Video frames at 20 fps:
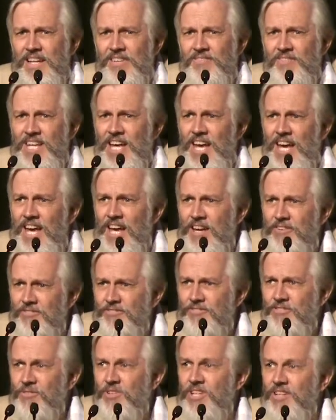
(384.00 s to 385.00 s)
then we
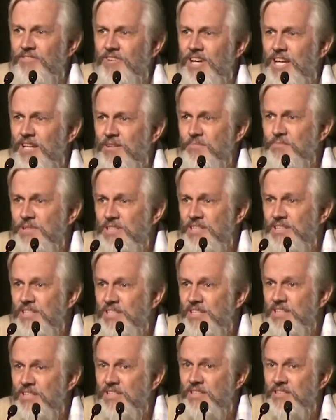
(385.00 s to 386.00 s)
have to develop
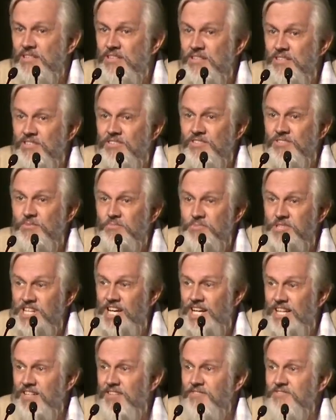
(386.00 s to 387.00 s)
a
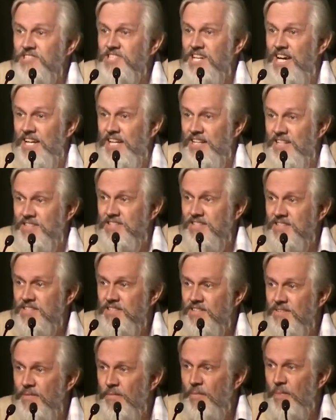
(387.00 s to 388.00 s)
subjective science.